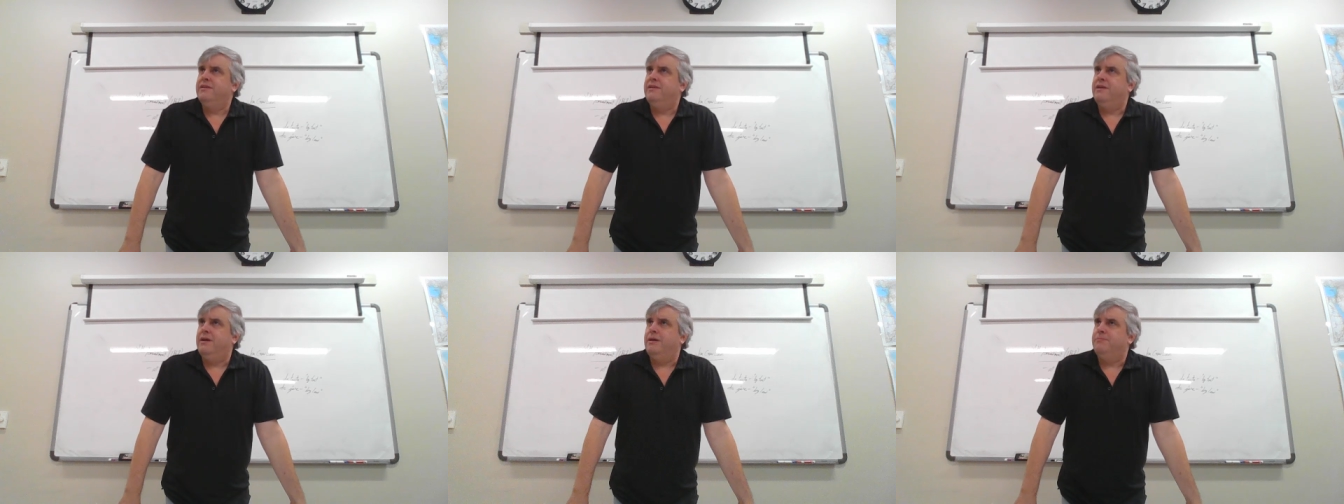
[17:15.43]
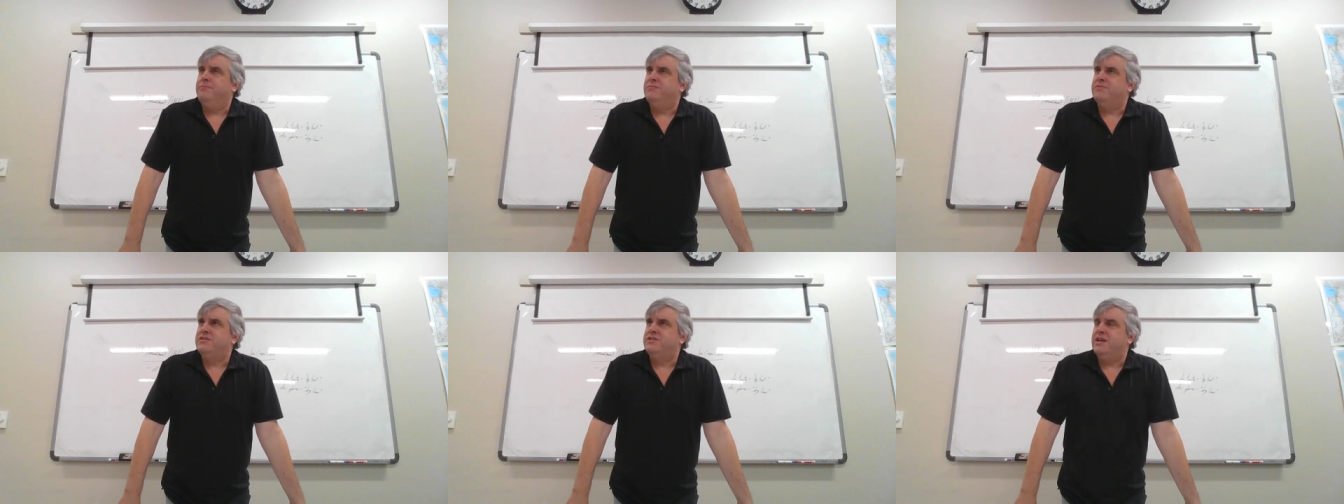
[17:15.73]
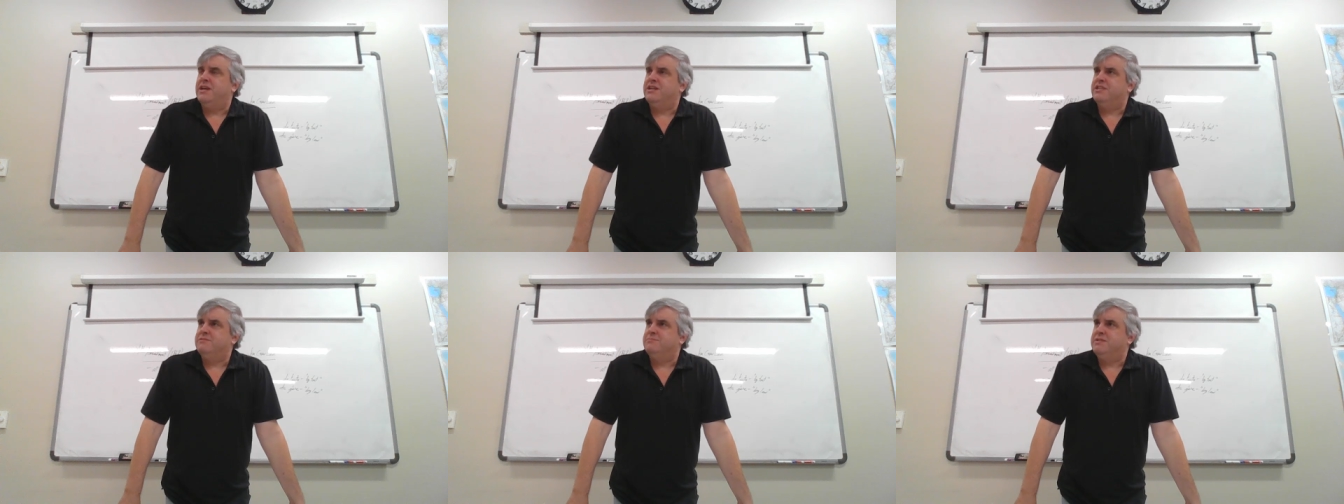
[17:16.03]
um,
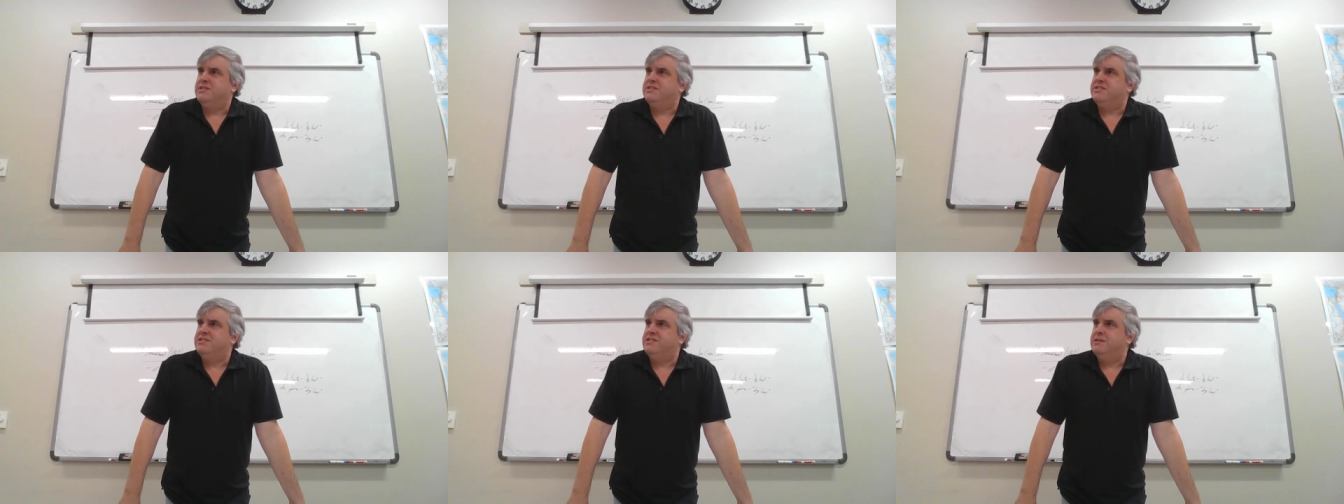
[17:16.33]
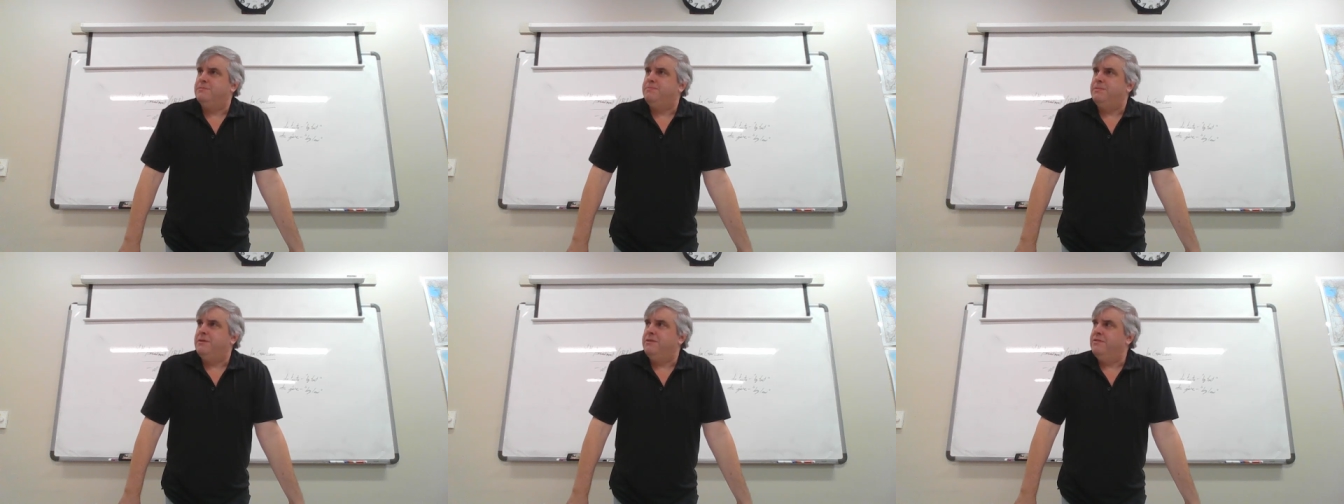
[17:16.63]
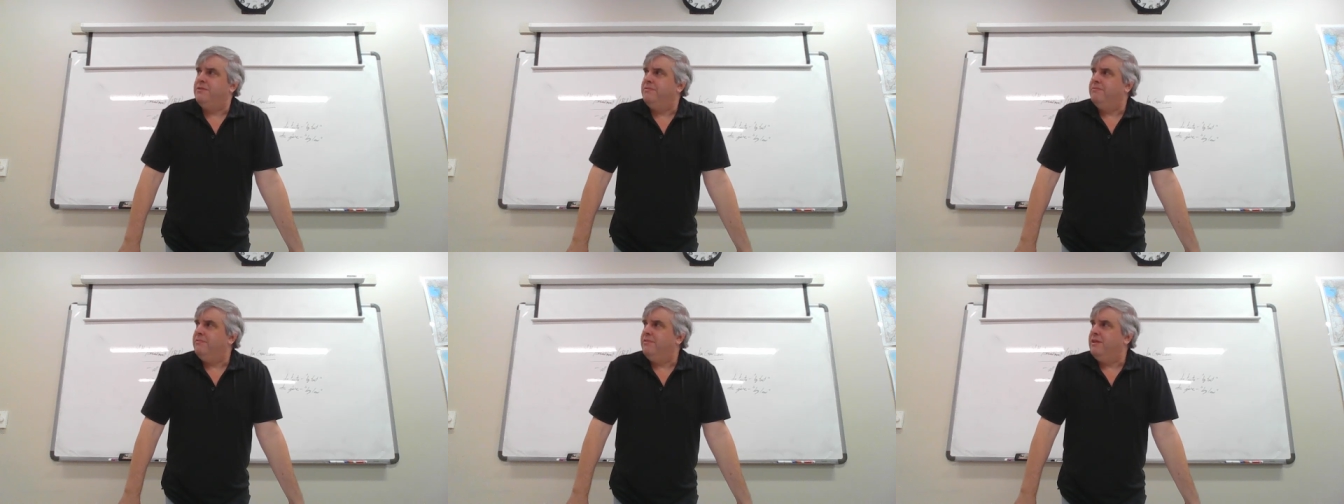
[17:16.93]
Jackson, Mississippi,
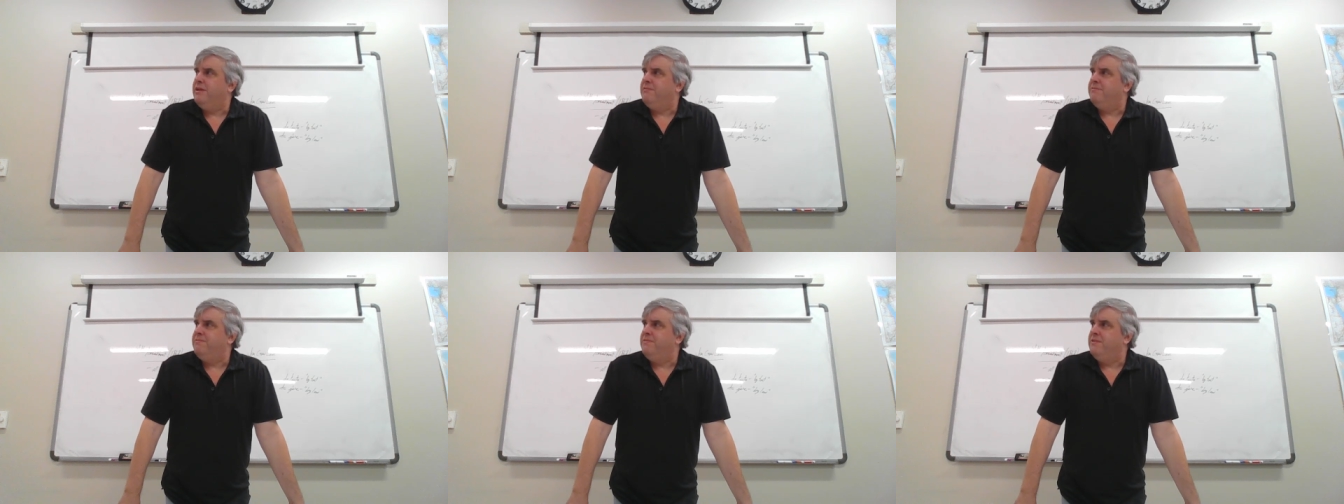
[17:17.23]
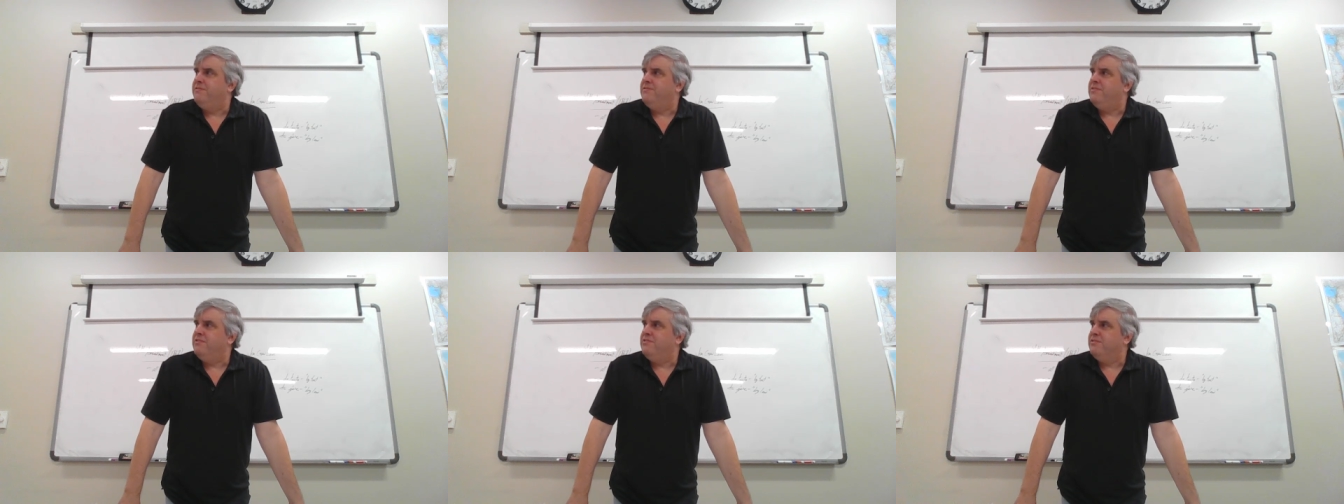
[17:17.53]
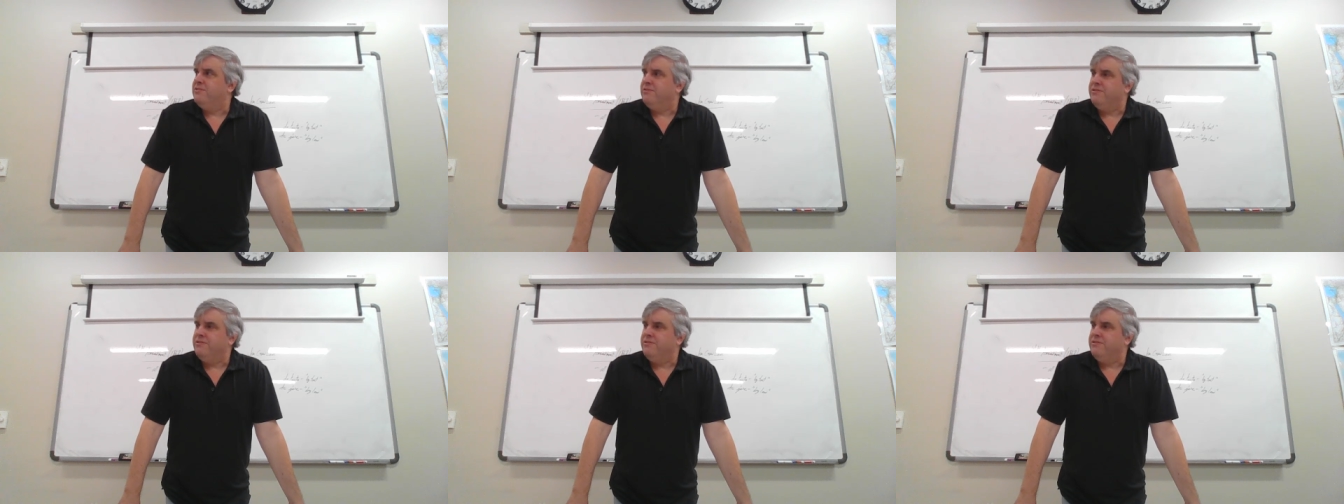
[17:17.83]
in the late '50s and